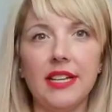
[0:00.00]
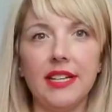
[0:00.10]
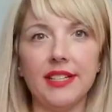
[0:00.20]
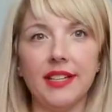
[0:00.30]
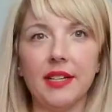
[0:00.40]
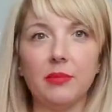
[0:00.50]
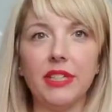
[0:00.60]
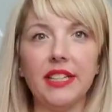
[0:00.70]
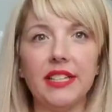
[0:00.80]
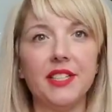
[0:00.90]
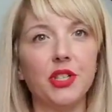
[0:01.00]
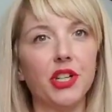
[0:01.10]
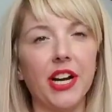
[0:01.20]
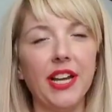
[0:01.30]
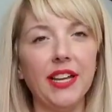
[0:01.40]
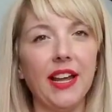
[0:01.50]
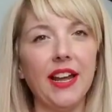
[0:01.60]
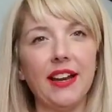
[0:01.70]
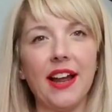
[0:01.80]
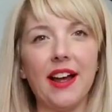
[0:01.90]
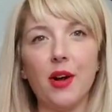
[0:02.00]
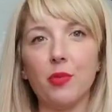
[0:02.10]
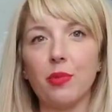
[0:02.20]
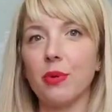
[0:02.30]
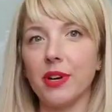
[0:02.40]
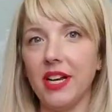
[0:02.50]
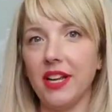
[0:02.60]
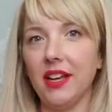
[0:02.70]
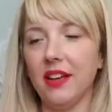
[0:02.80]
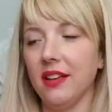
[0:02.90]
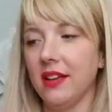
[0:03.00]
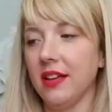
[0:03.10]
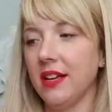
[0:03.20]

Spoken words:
knit completely straight and how pretty